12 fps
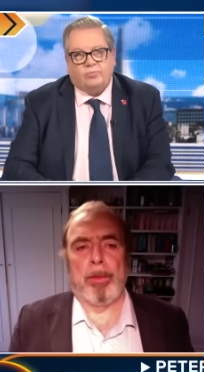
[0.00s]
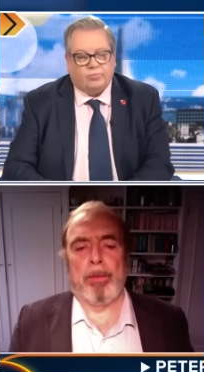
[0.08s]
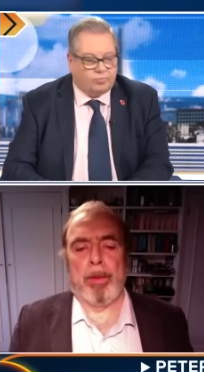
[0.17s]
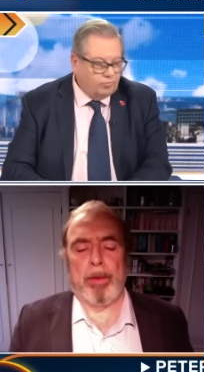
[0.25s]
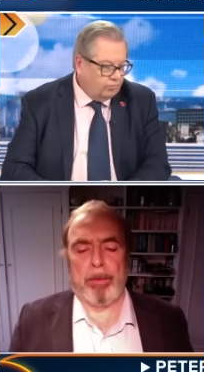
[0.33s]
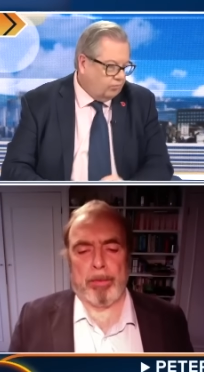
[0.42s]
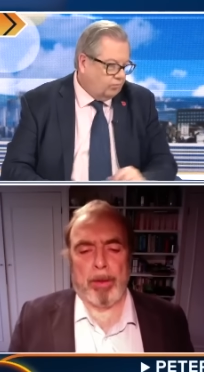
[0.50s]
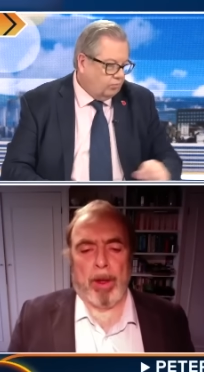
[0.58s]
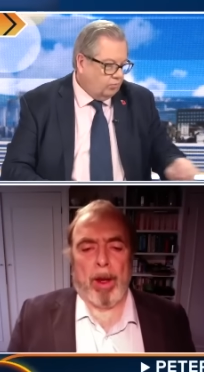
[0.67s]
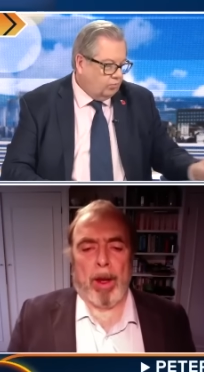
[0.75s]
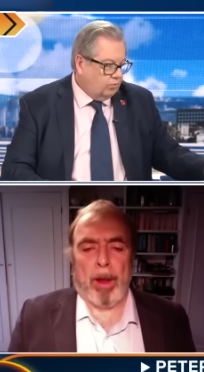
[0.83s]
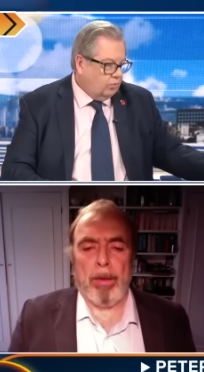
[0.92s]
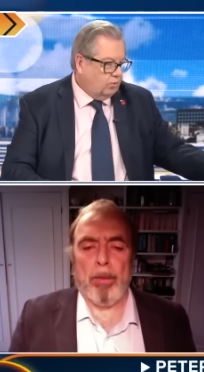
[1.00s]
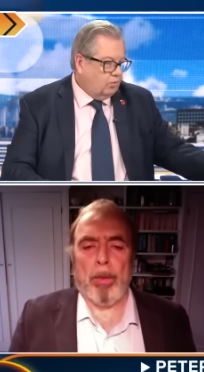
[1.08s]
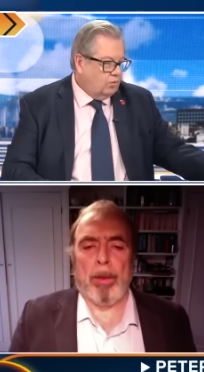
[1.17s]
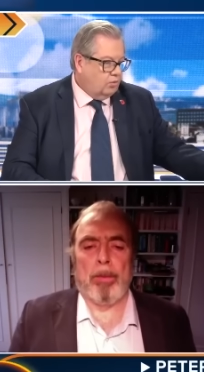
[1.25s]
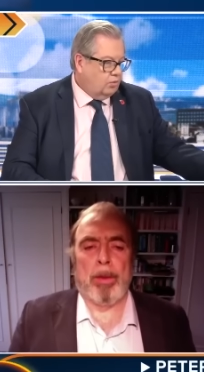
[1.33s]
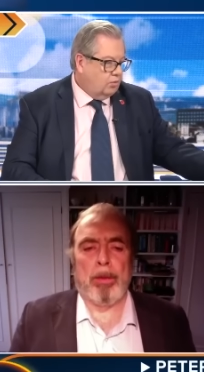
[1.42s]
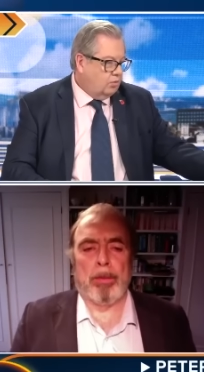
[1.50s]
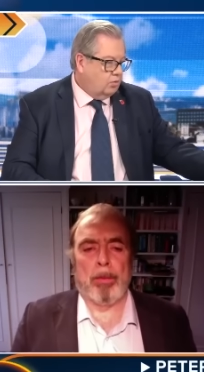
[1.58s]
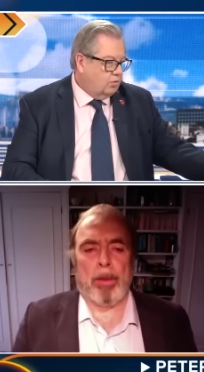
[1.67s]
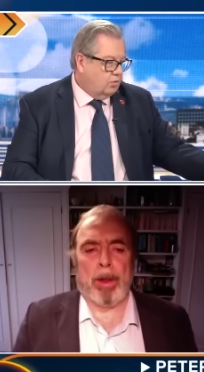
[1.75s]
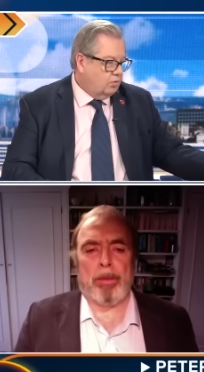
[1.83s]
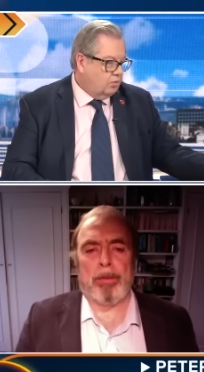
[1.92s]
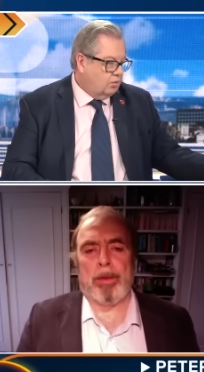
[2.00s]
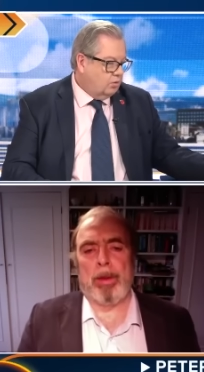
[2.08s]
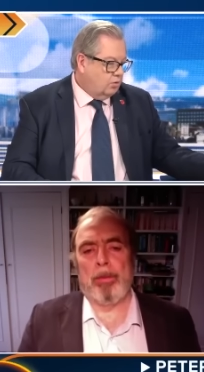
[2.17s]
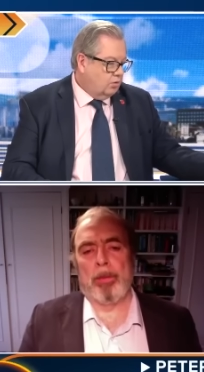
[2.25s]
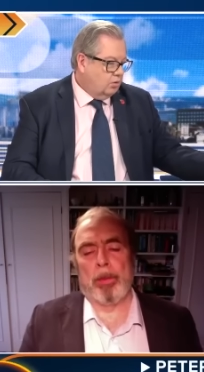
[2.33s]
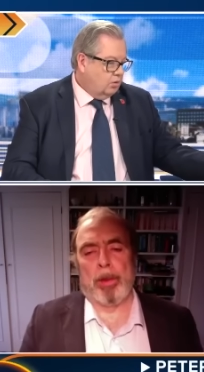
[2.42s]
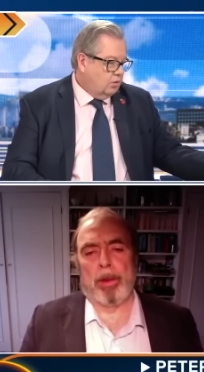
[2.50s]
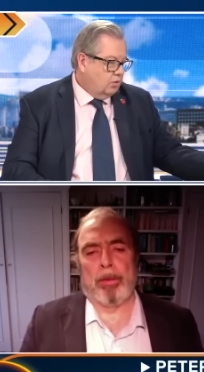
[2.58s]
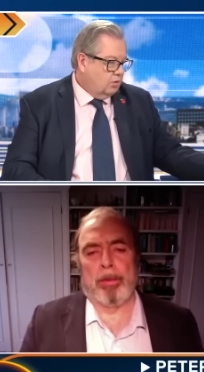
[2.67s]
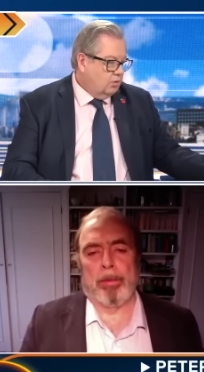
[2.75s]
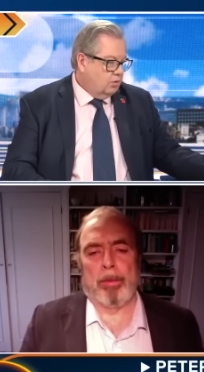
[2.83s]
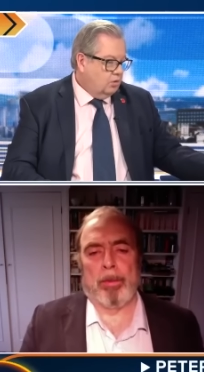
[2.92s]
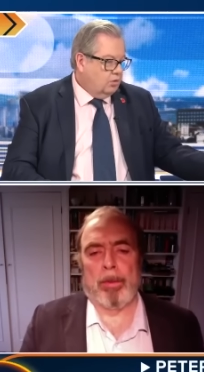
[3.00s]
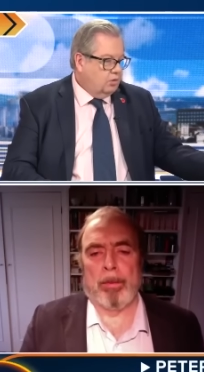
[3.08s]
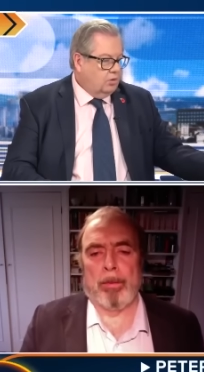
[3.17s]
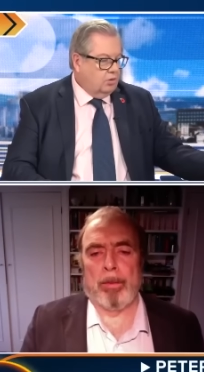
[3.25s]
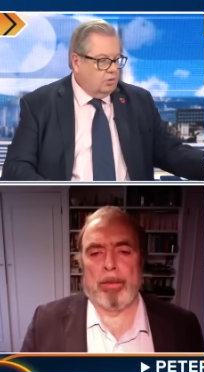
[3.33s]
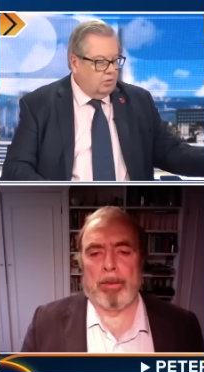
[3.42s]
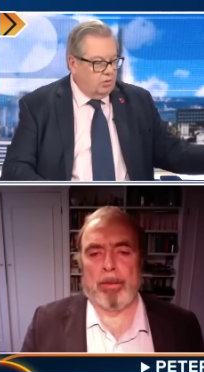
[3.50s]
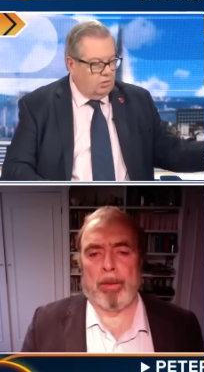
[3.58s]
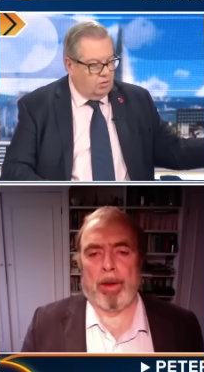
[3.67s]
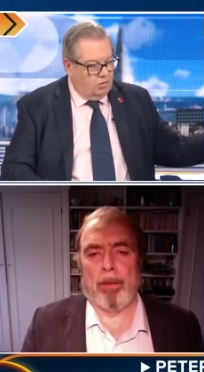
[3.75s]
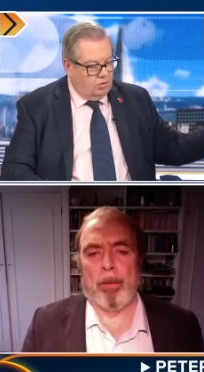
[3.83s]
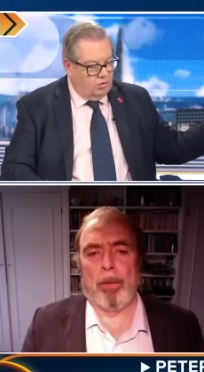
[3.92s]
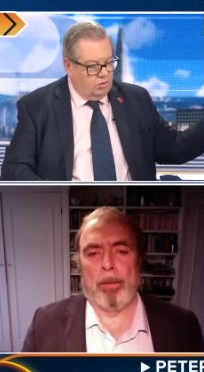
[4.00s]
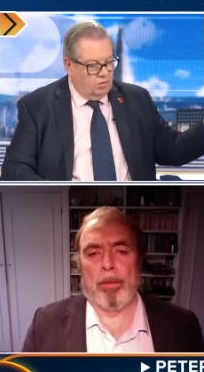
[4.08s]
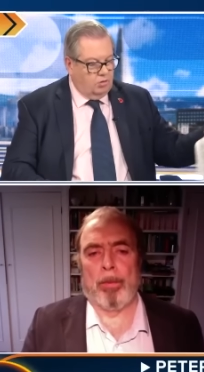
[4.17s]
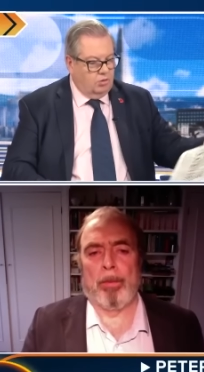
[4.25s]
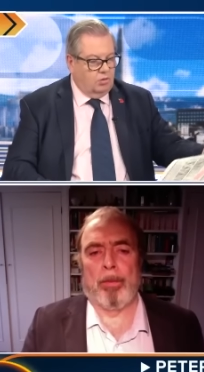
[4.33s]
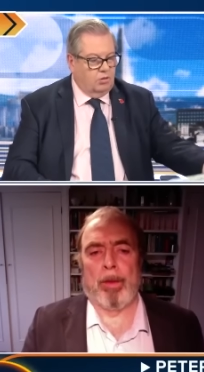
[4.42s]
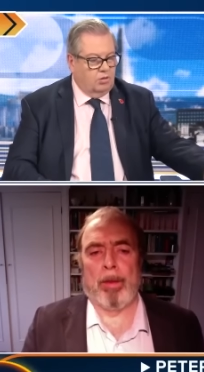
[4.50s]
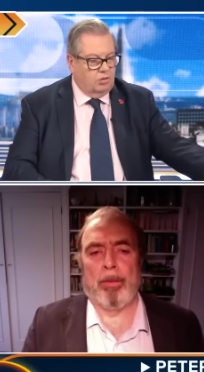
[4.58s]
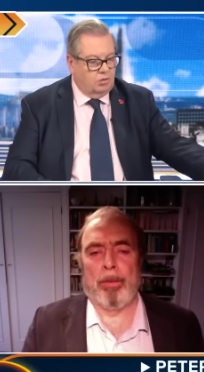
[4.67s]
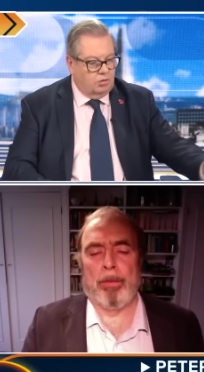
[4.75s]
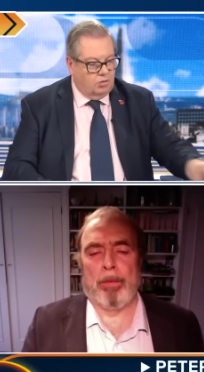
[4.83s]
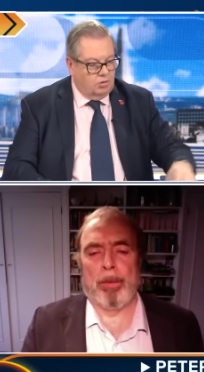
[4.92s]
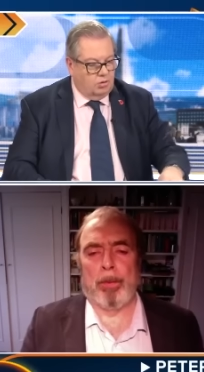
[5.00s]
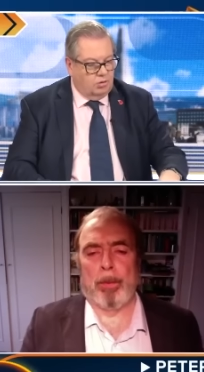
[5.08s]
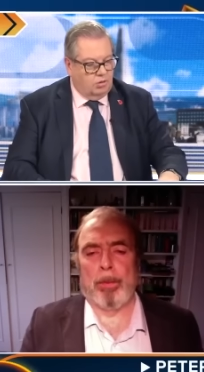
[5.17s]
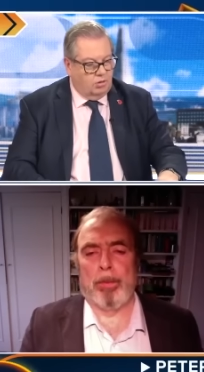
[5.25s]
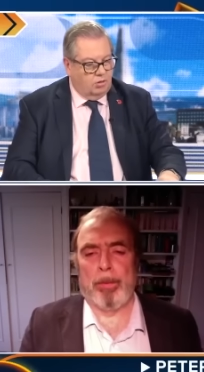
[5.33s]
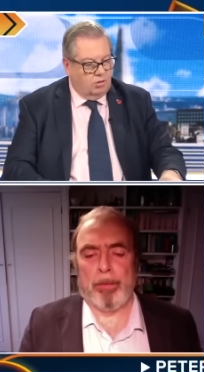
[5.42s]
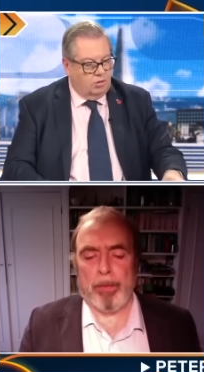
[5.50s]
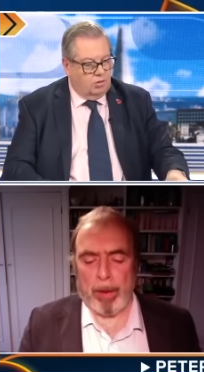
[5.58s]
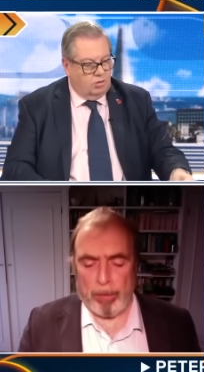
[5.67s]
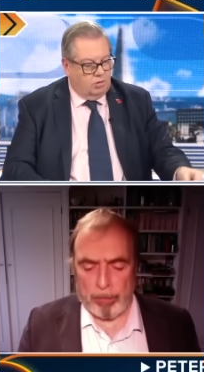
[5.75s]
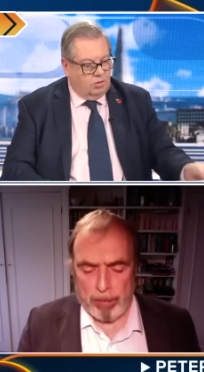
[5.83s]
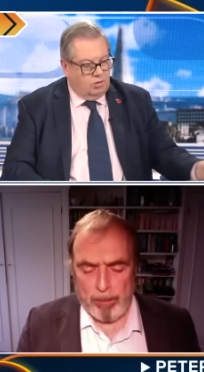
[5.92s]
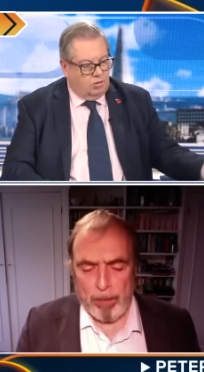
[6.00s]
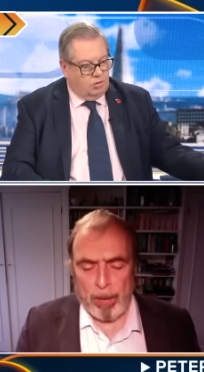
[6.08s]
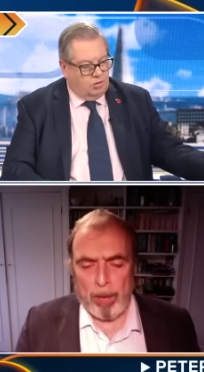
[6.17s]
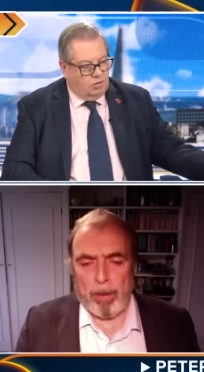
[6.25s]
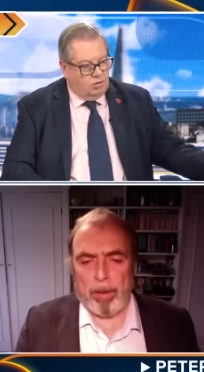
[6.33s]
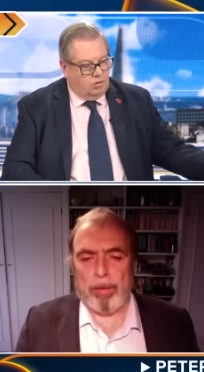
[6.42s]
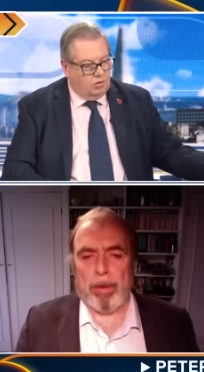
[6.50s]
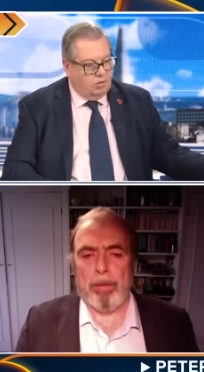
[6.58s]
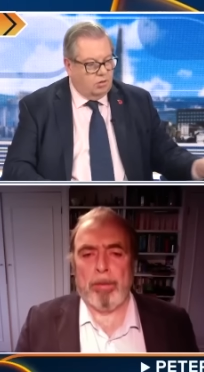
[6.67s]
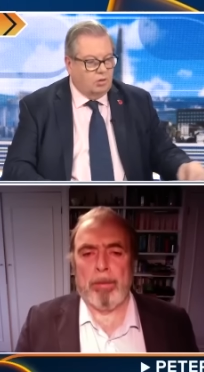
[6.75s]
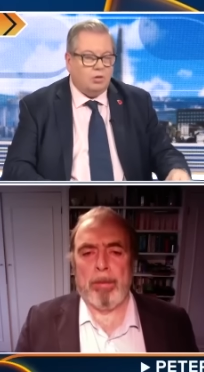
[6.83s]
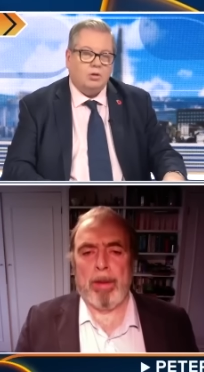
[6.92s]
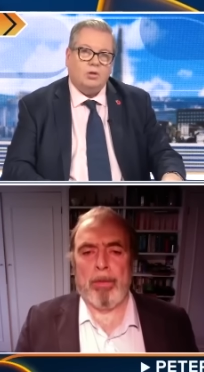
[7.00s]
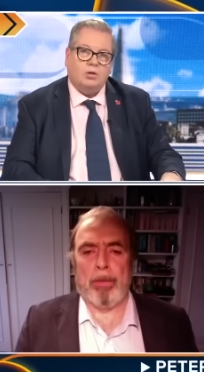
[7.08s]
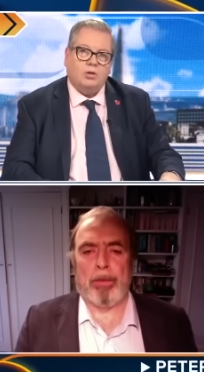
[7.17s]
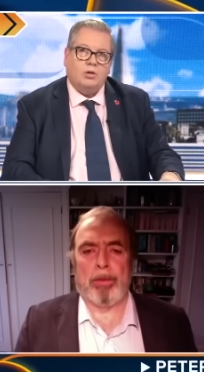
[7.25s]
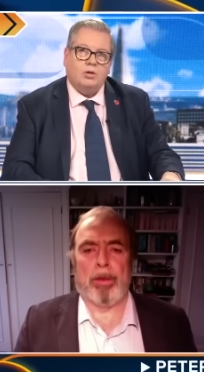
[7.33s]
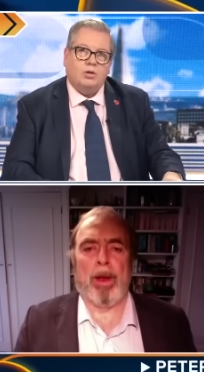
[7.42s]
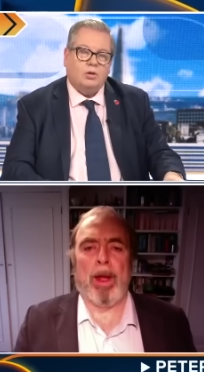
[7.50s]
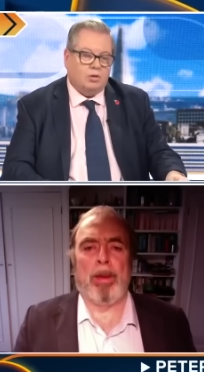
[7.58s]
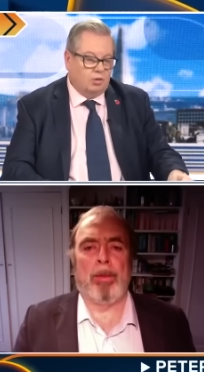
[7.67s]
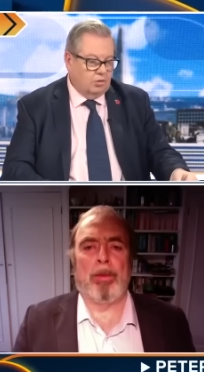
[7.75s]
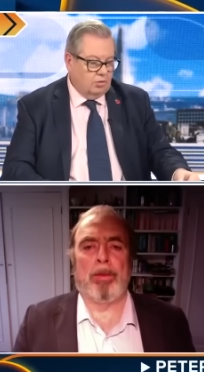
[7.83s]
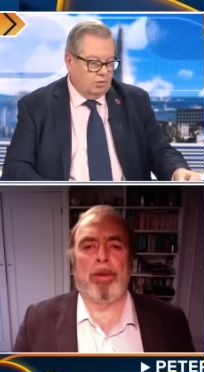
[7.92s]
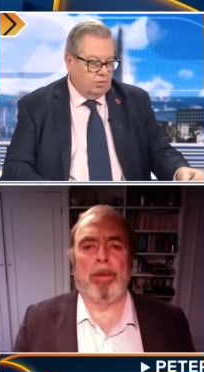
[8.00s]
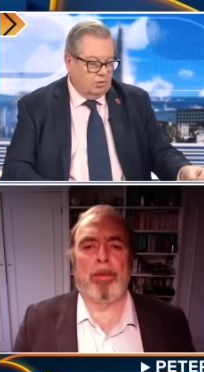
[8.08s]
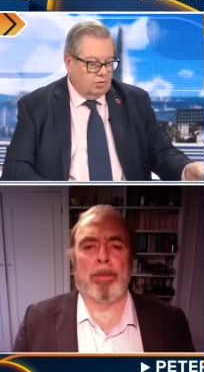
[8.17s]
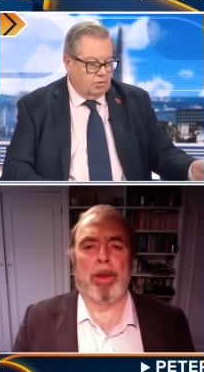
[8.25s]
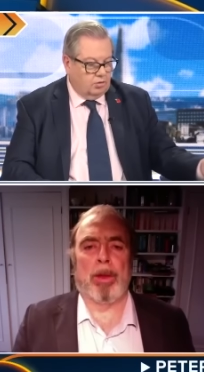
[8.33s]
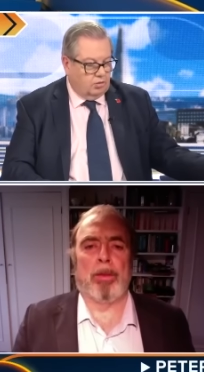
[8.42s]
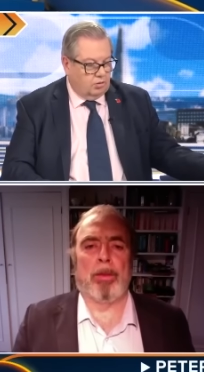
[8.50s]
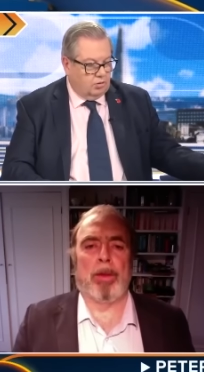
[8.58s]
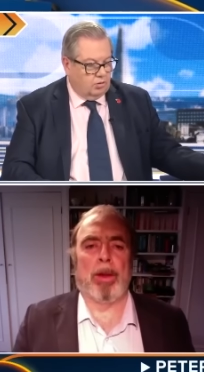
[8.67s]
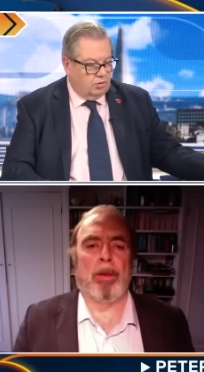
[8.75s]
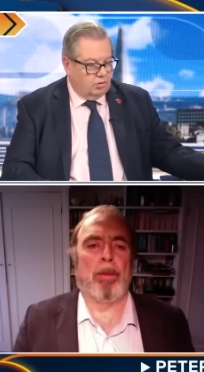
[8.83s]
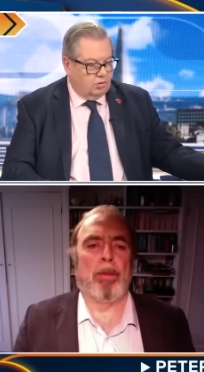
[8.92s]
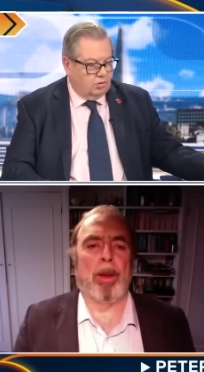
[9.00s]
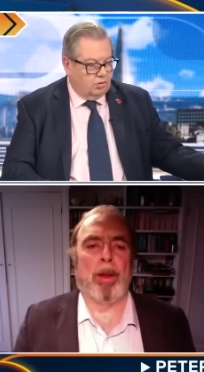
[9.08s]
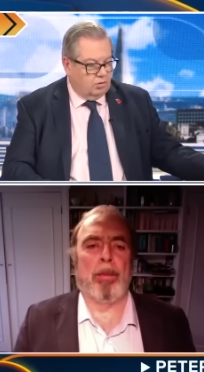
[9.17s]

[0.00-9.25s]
Speaker 1: faces us. I think one reason why it seems more irksome, and this is something I would I do feel could be fixed, is the immense time it seems now to take uh,